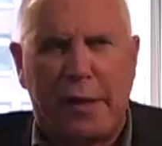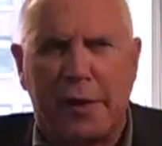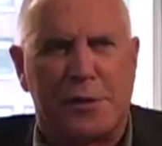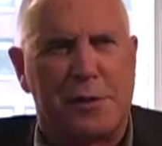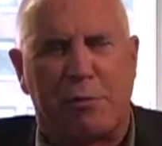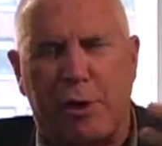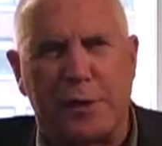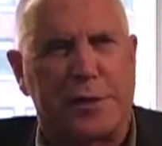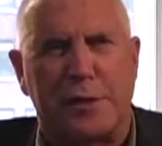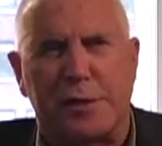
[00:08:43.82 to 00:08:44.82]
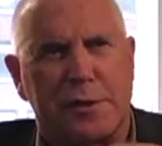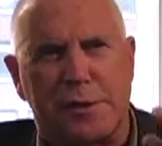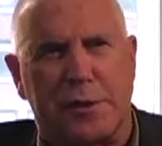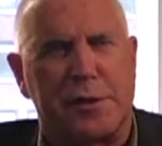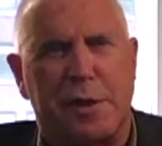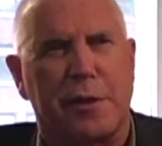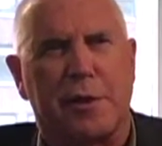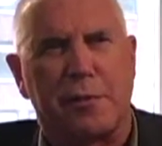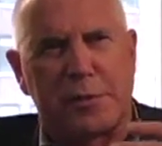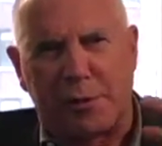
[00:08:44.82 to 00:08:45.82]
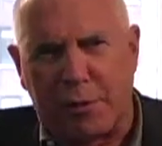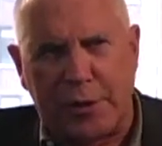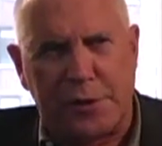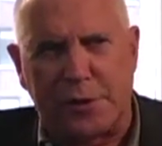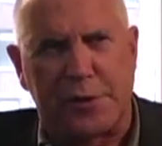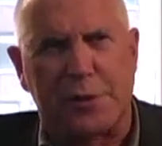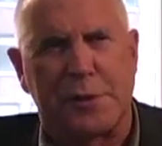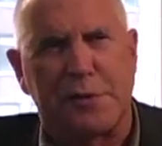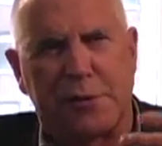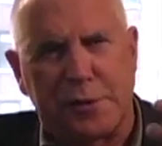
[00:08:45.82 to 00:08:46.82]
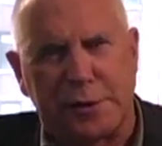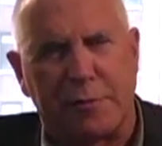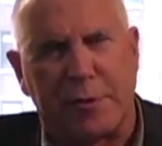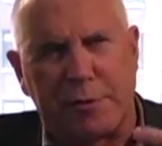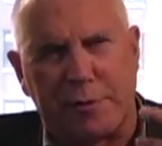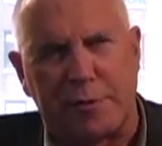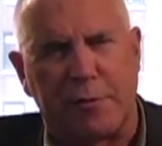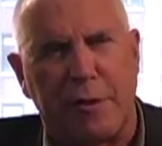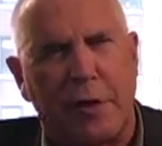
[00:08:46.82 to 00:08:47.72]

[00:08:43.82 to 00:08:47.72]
It's the process that's exciting. I mean, it's the process that's interesting, because you're